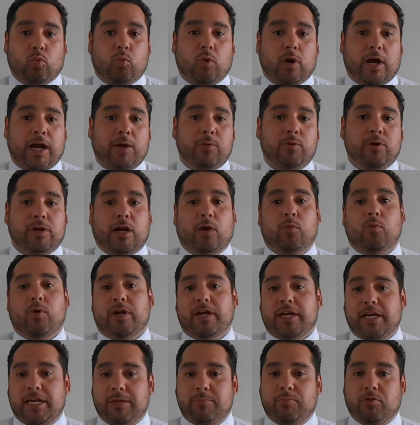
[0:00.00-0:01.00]
why would I
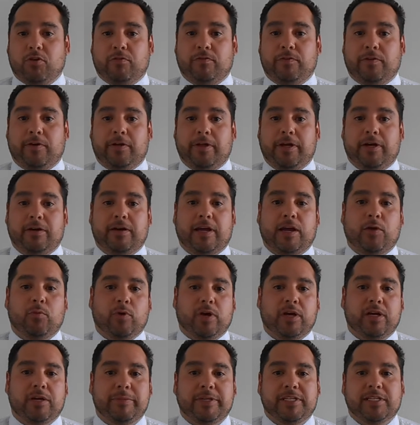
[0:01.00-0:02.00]
want an ePortfolio, and
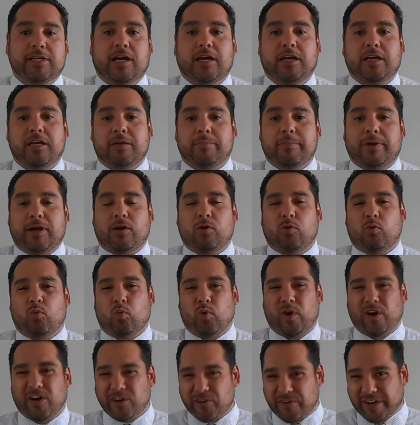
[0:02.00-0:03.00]
we're going to be talking about
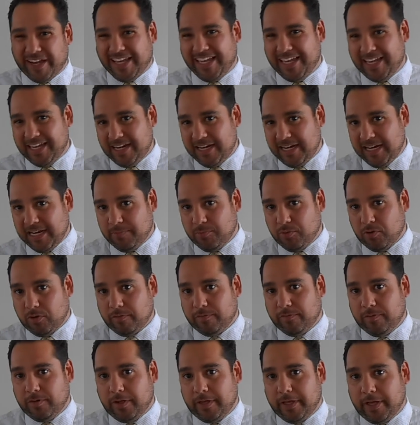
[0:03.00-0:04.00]
where do I get an
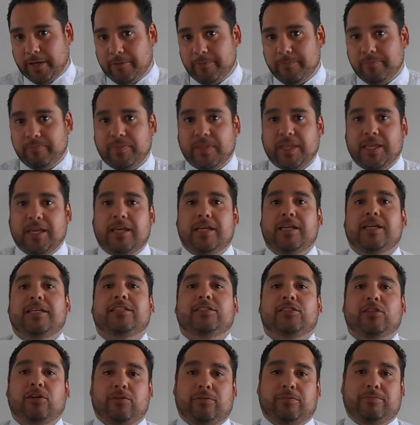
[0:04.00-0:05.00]
ePortfolio.
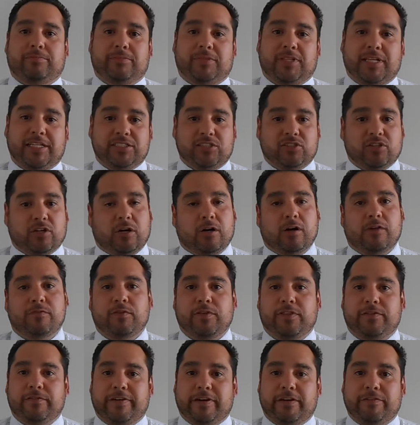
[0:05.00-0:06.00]
So let's start off
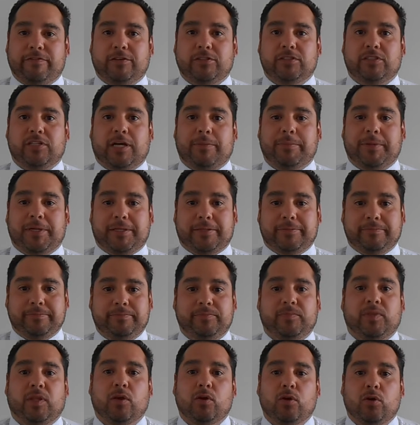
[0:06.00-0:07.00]
with the very first topic.
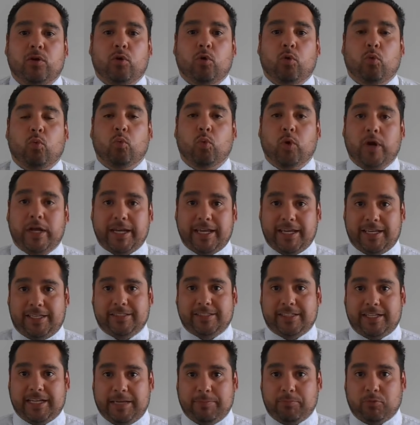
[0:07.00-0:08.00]
What
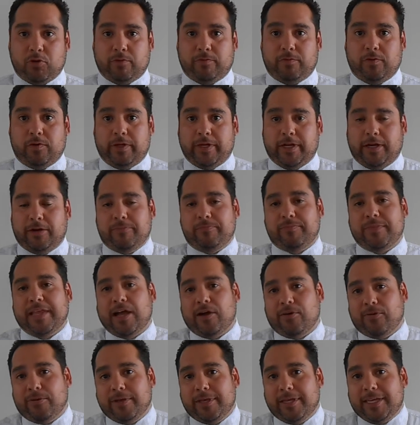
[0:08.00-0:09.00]
is an ePortfolio?
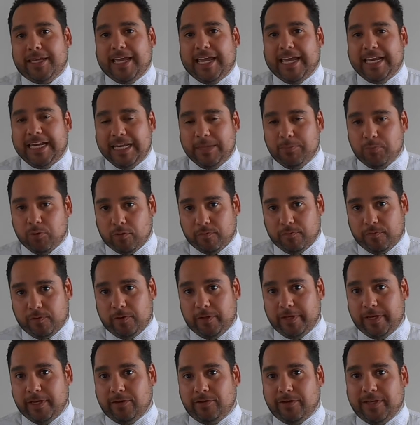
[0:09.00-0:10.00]
Now, an
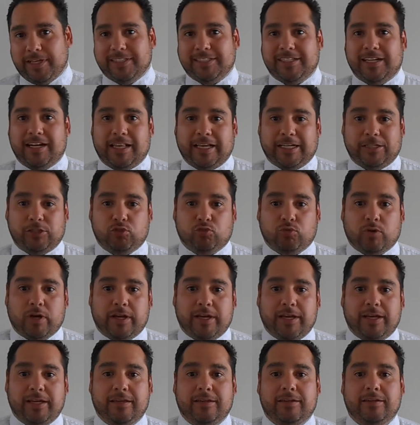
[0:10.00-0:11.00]
ePortfolio is an
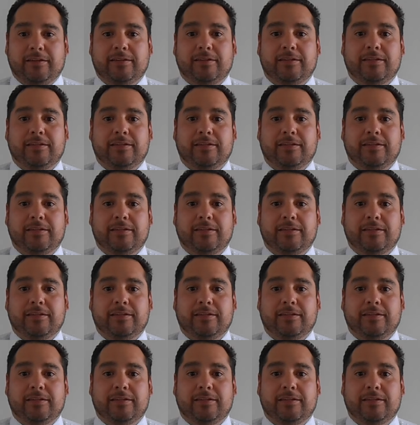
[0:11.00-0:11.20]
electronic